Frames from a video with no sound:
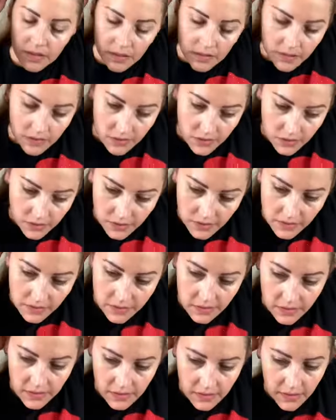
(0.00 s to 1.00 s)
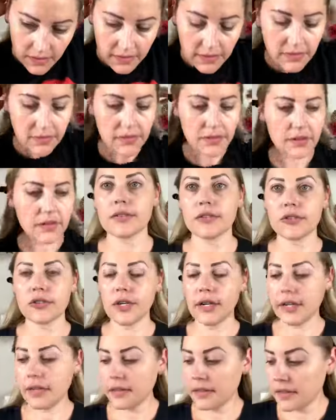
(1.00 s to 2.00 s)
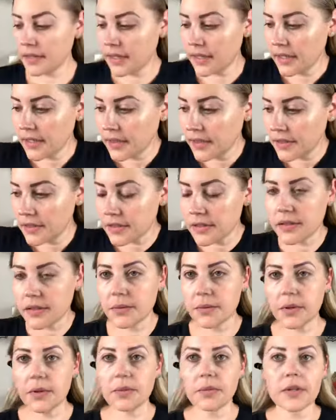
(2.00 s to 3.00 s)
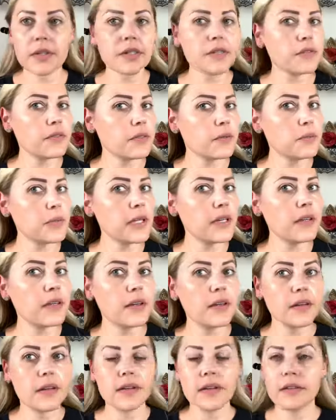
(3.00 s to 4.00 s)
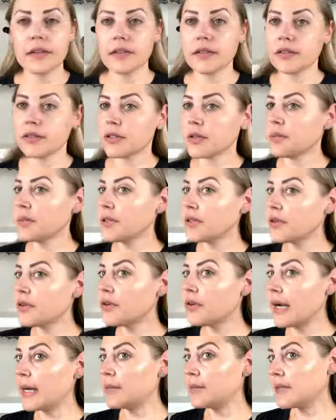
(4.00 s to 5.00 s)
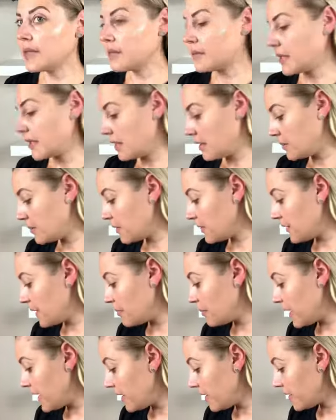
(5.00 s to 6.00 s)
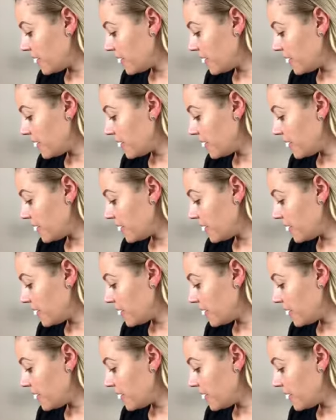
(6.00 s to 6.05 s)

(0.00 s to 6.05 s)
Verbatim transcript: so that this is kind of a trial and error and see what works for me. So I'm gonna go grab something, I'll be right back.